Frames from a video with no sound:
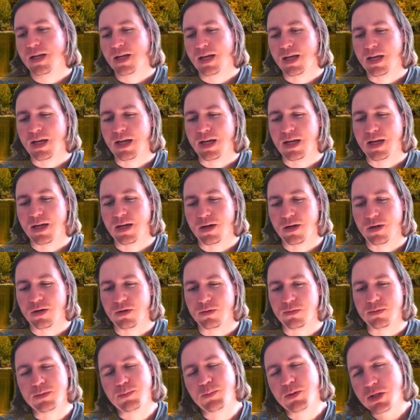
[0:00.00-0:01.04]

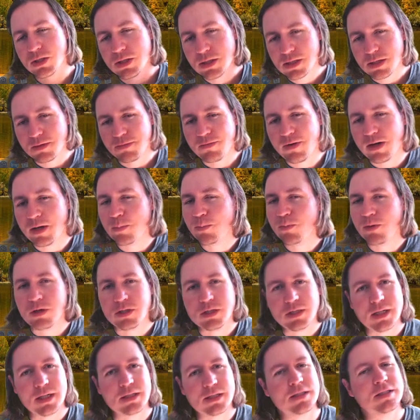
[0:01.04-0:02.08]
Because it's a fun
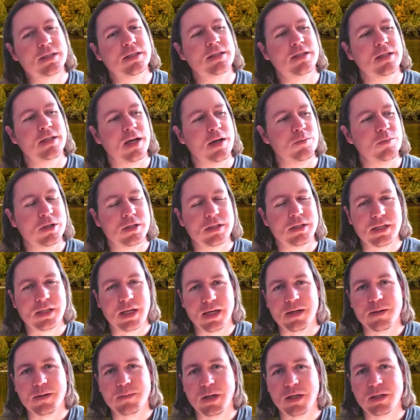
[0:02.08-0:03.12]
project, I'm not
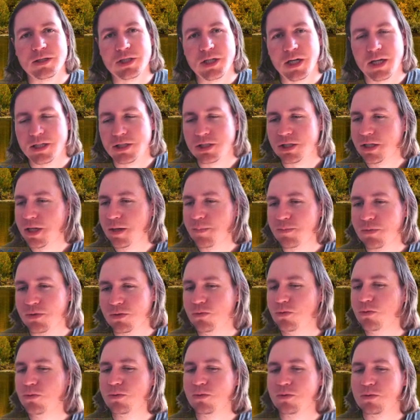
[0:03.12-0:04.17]
scared about changing up the
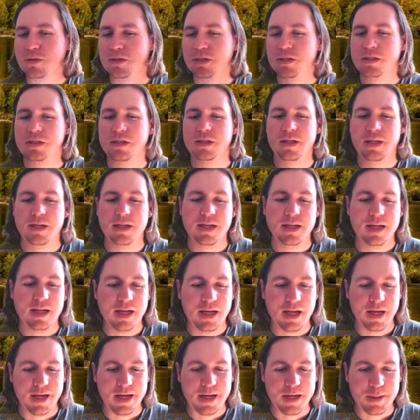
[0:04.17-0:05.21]
rules.
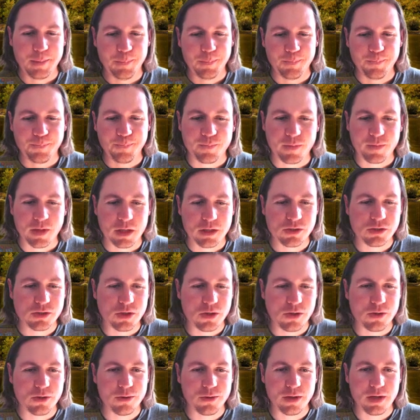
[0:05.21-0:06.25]

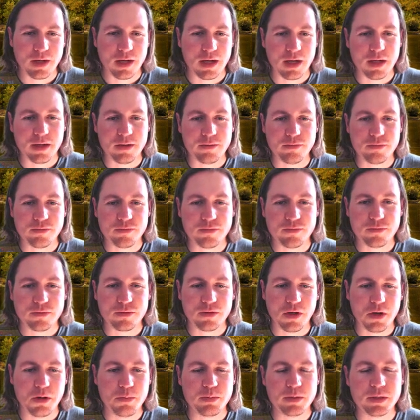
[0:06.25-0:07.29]
So I've
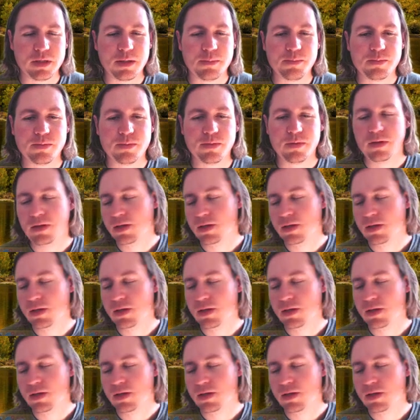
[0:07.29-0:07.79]
opened up,